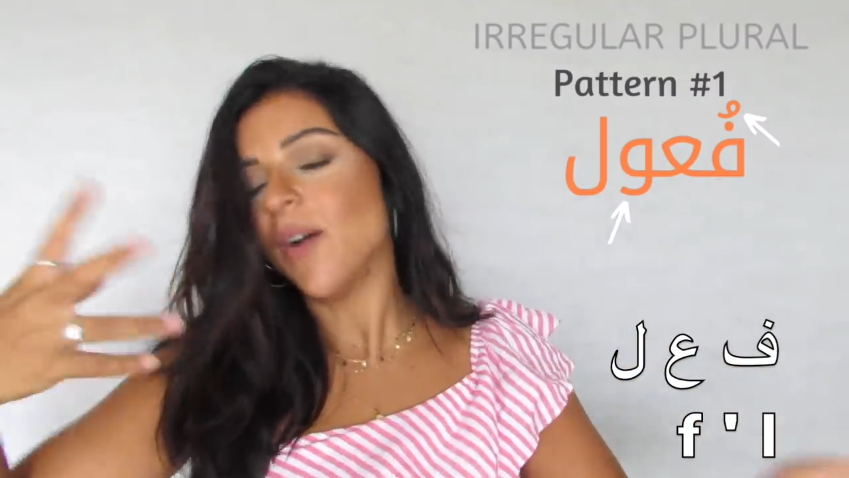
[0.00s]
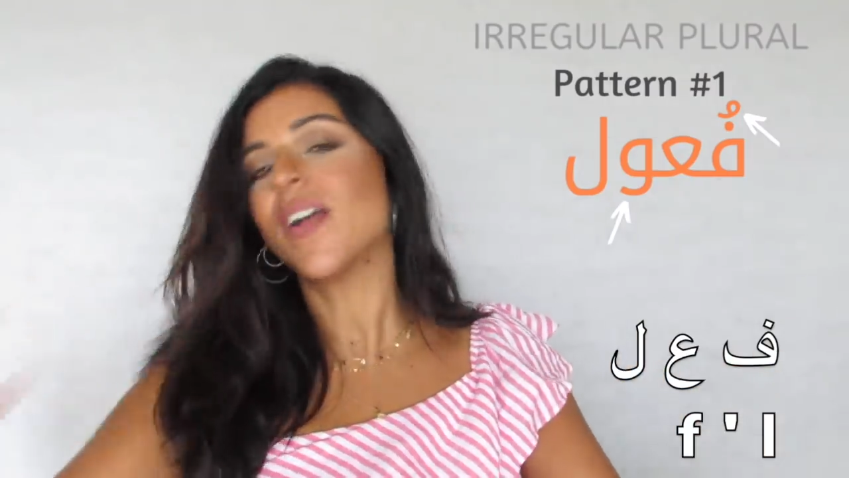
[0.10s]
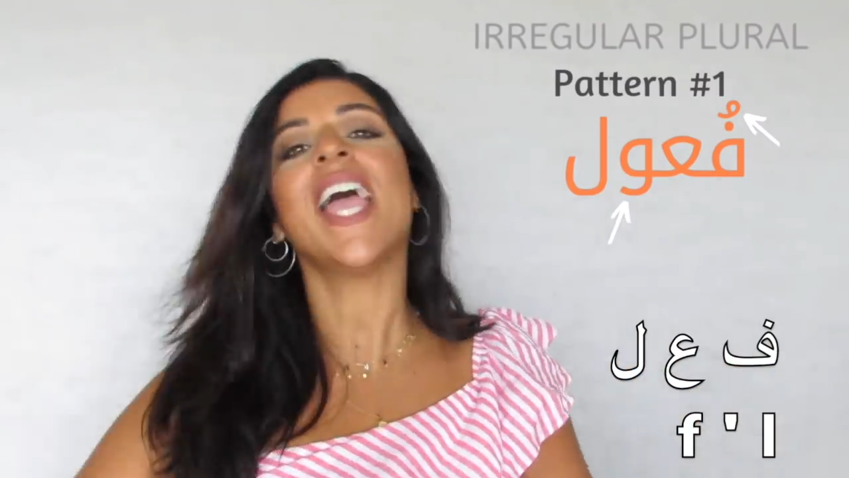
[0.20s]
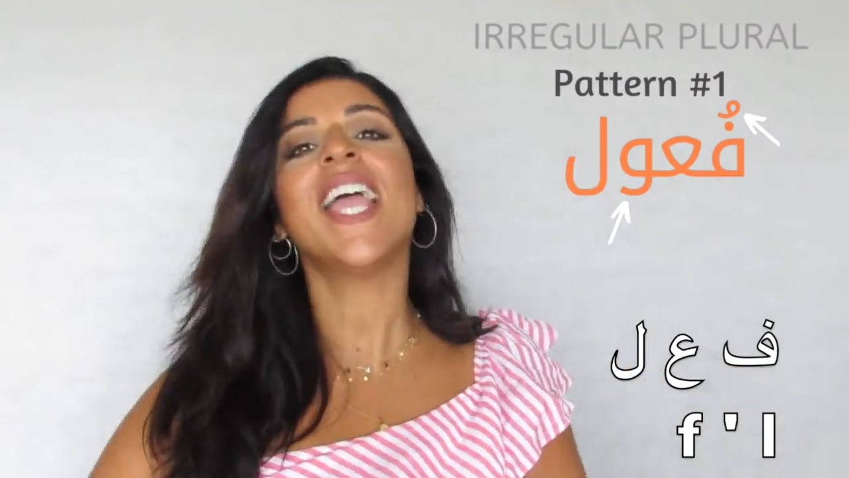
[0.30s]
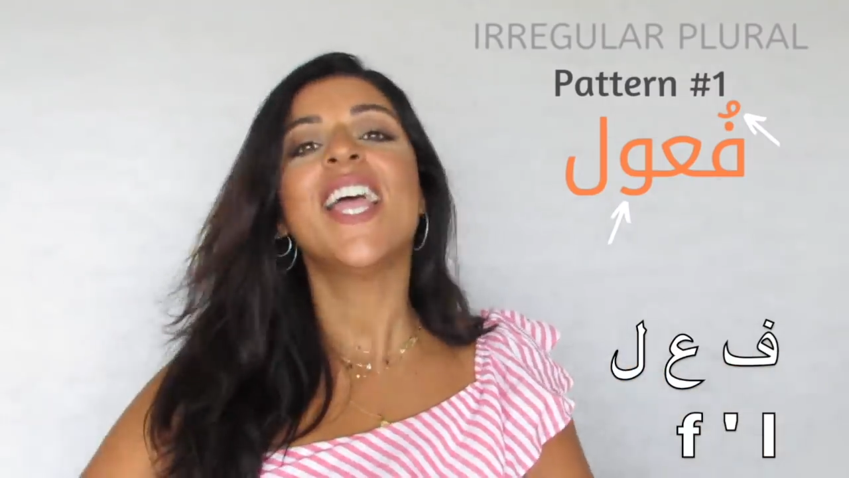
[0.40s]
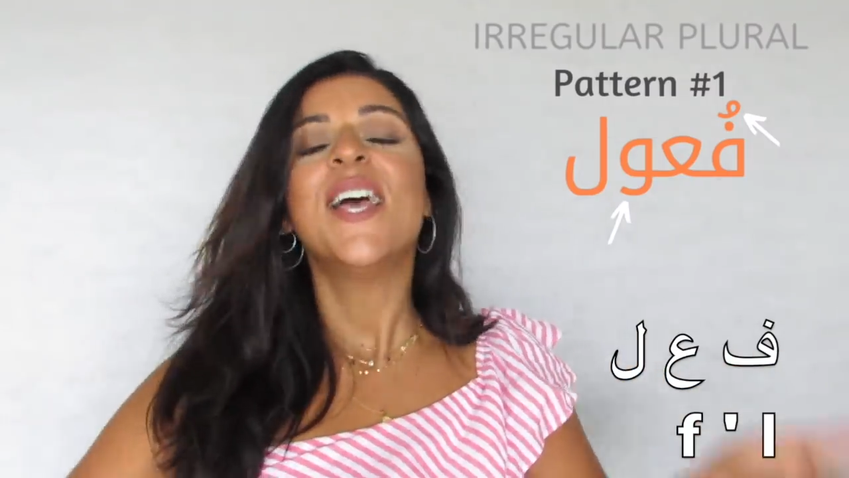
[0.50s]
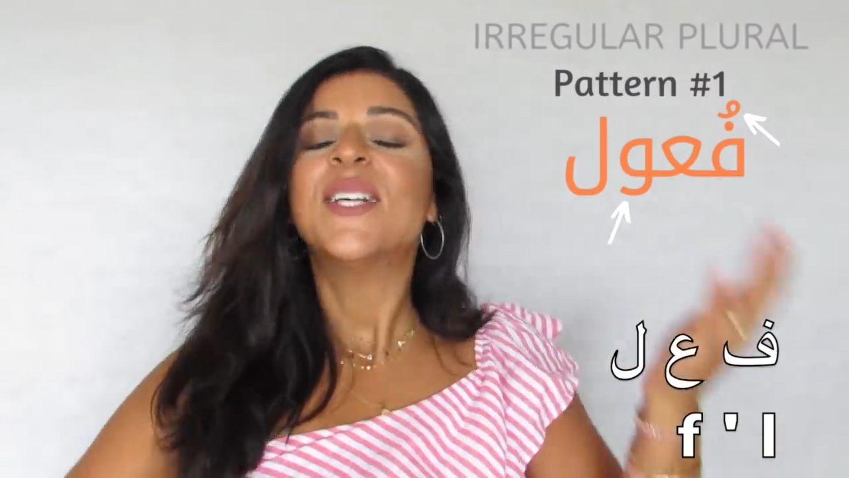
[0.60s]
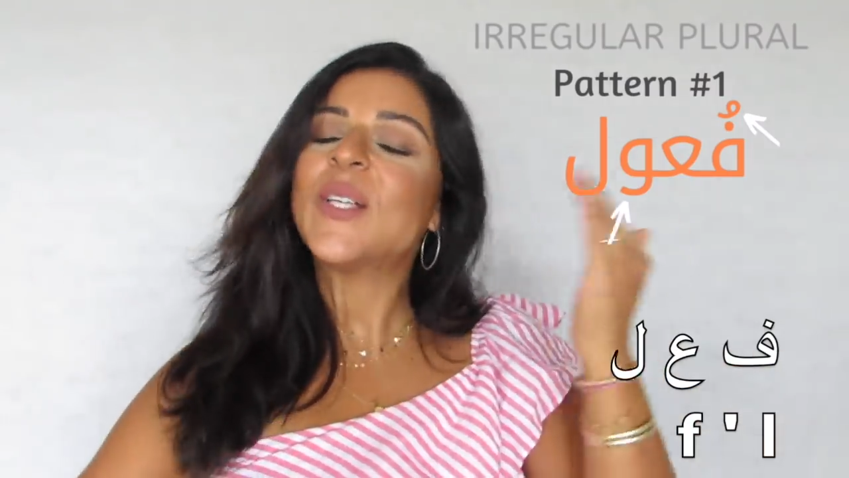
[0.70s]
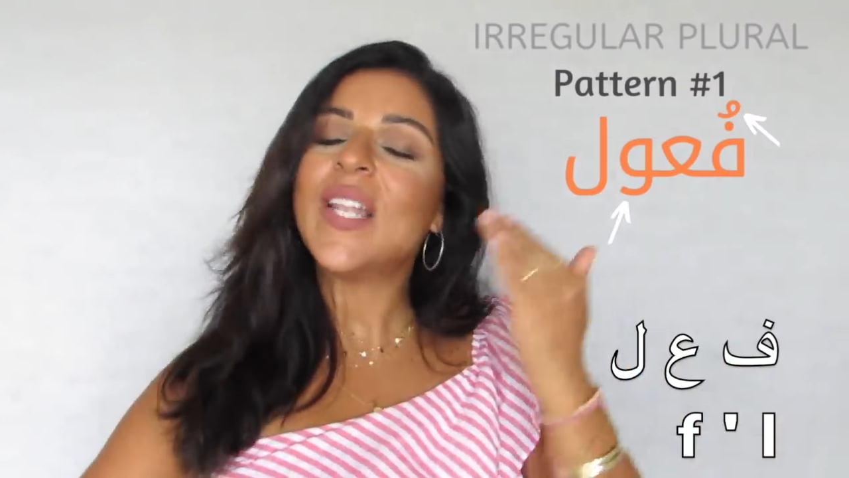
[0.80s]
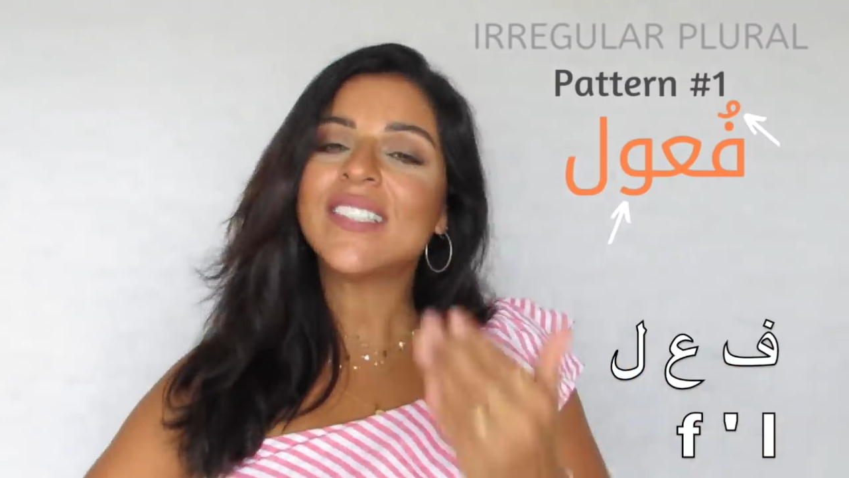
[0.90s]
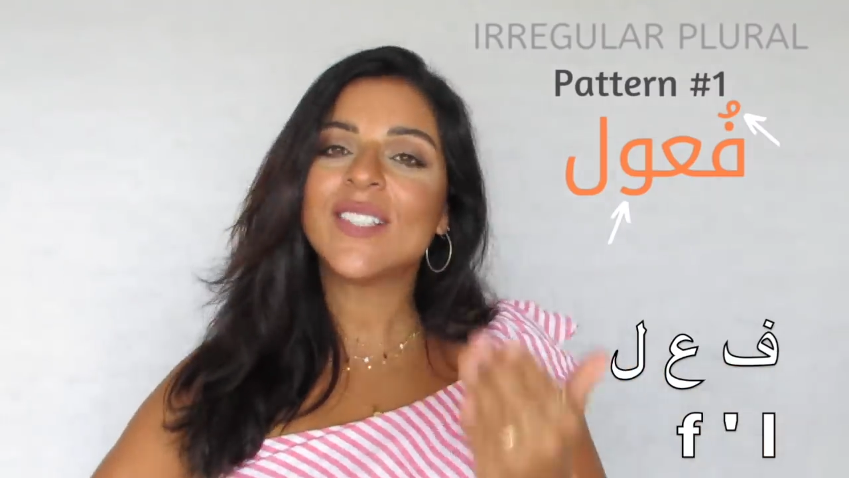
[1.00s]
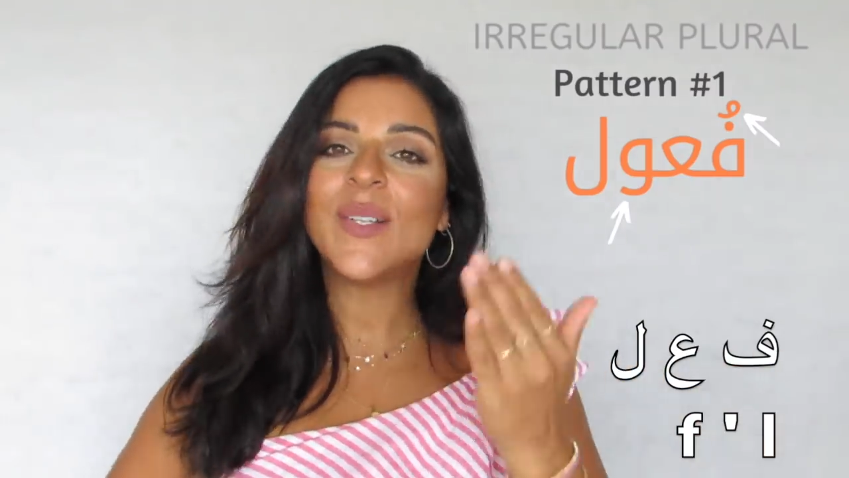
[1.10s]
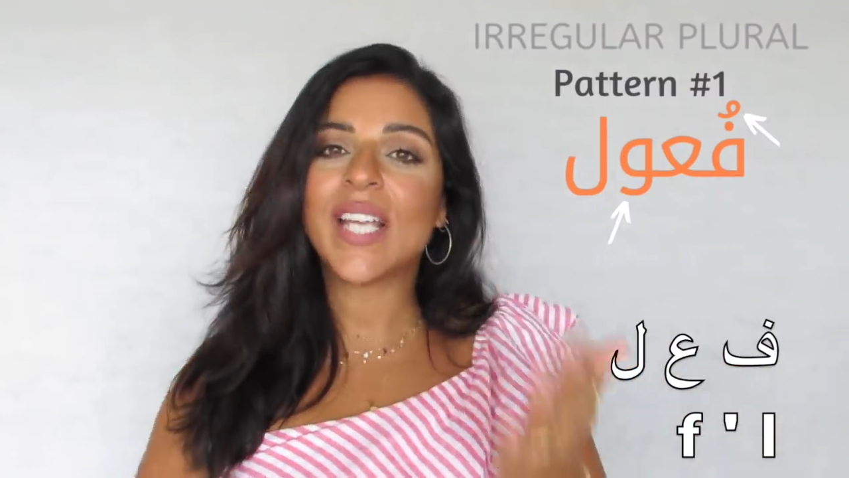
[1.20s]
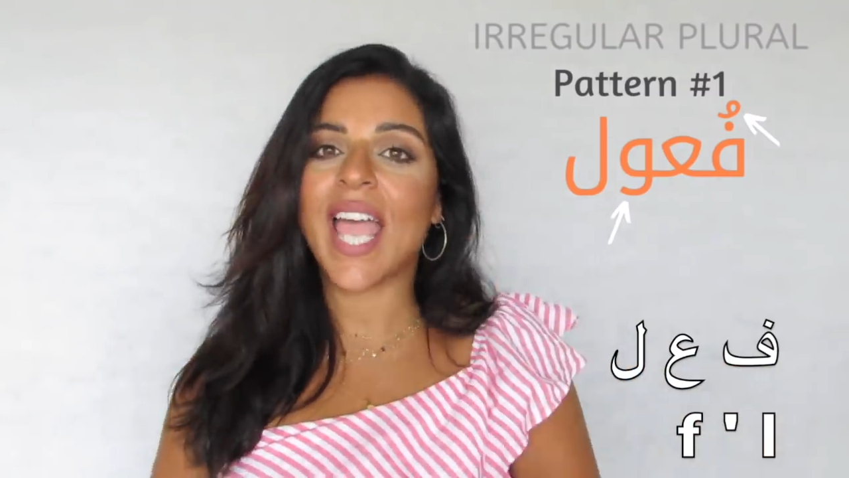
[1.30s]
Okay, so let's look